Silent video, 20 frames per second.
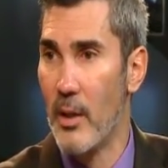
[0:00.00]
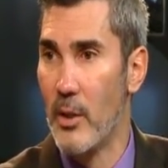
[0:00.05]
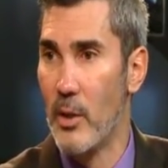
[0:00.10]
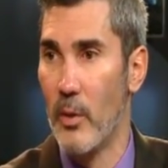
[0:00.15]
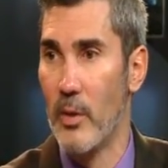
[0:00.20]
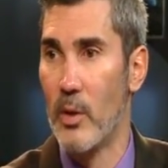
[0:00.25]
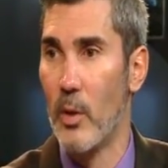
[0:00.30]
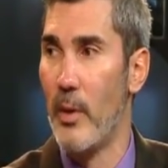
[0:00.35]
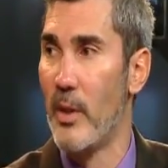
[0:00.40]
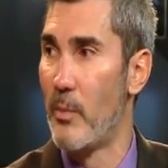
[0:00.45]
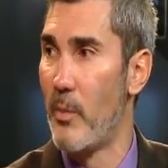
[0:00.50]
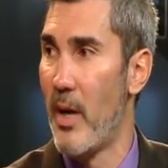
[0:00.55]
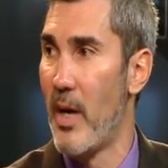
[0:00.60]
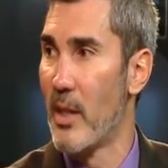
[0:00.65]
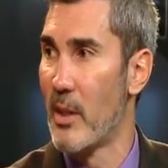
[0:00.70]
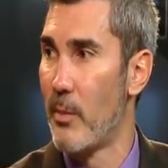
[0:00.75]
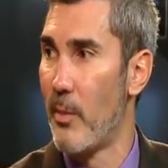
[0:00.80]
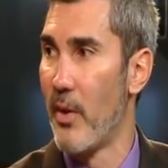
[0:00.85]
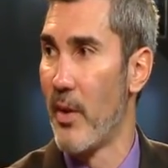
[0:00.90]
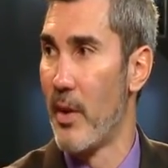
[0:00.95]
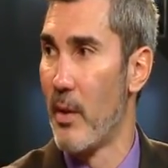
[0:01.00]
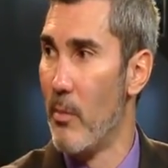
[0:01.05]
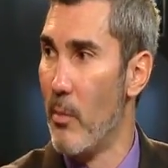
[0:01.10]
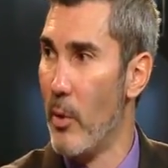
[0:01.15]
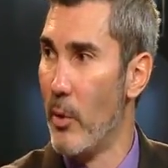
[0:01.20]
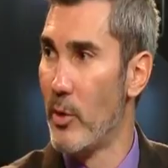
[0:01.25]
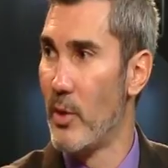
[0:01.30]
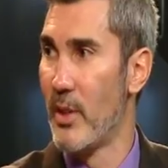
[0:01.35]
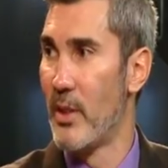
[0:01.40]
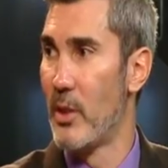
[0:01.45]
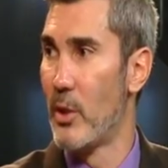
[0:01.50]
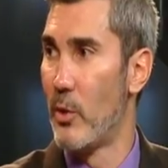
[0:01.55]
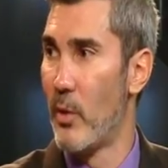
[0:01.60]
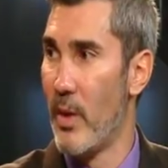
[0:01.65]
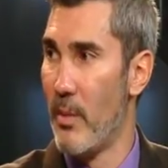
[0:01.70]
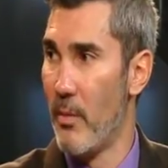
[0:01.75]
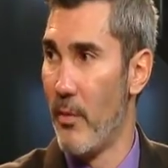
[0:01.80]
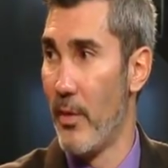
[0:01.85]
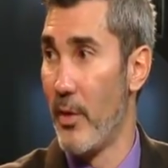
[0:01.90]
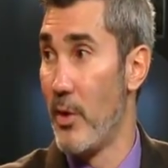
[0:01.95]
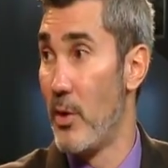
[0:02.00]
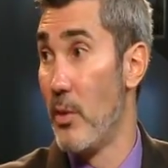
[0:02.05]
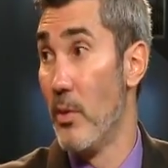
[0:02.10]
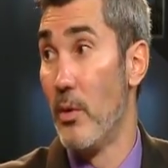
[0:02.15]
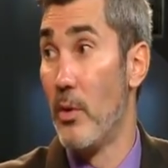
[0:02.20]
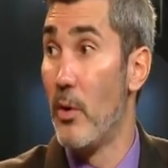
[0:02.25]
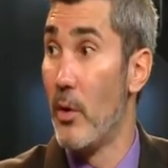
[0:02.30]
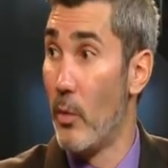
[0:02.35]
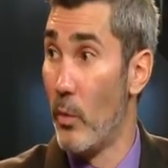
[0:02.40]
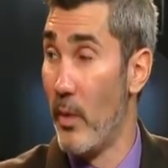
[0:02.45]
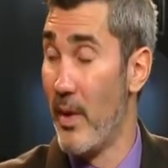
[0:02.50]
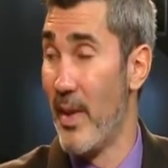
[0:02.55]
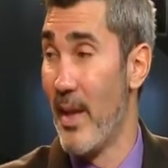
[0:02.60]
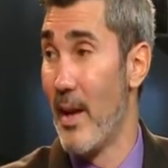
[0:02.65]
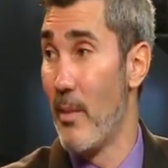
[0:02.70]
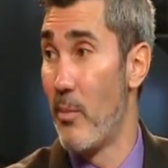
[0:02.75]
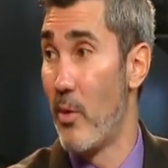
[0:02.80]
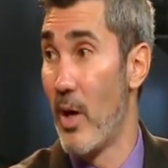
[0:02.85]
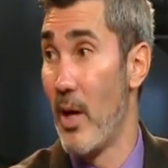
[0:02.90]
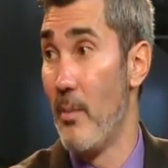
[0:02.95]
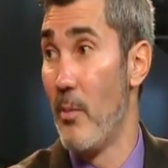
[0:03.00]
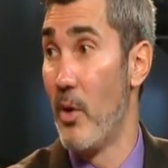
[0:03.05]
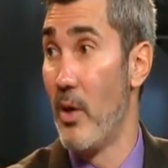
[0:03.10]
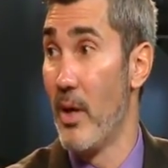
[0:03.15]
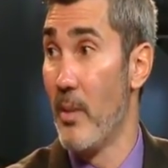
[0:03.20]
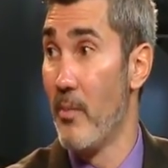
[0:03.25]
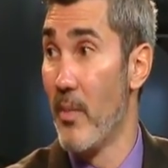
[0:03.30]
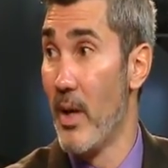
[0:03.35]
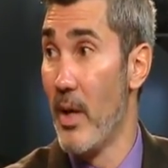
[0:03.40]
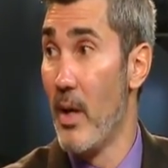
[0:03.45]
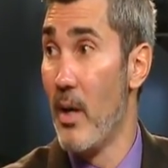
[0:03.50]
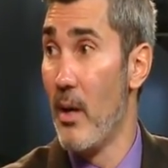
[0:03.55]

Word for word: So it's always possible that the most extreme of the two could win that primary.